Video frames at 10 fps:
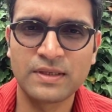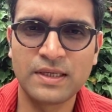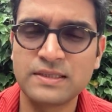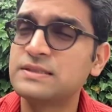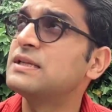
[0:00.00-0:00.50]

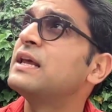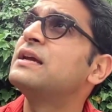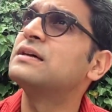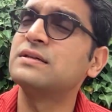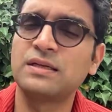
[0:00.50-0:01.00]
It's
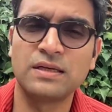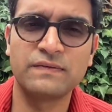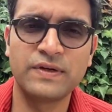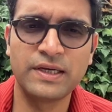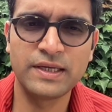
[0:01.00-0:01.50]
like a
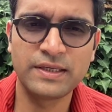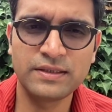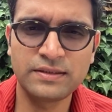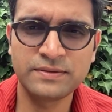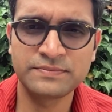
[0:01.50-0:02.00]
lovely day
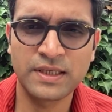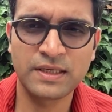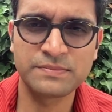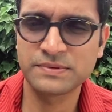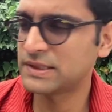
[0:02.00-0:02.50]
here,
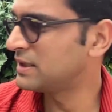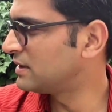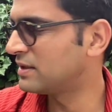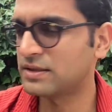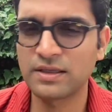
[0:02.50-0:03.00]
and I'm sitting
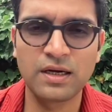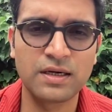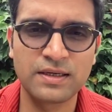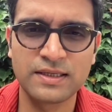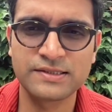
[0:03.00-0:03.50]
here in the
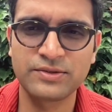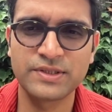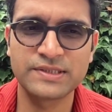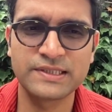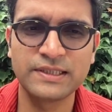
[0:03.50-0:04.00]
garden as you
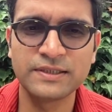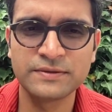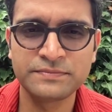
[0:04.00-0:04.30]
can see.